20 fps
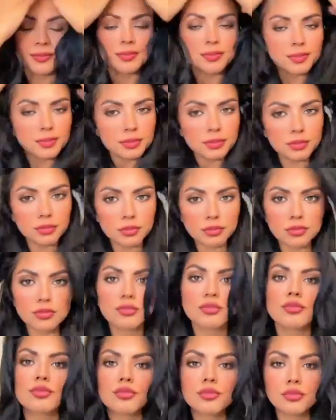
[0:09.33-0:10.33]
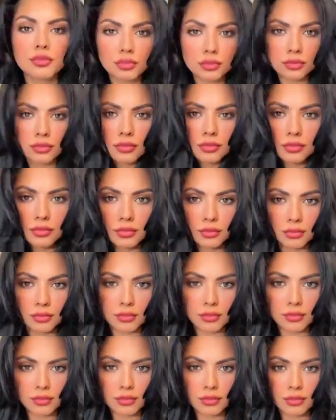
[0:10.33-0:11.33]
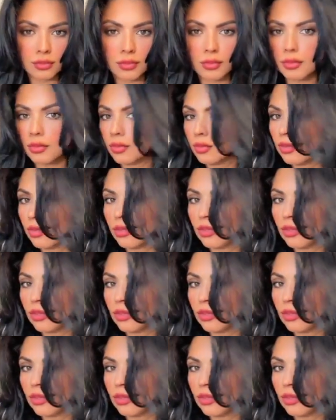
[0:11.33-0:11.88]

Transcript: (no one is talking)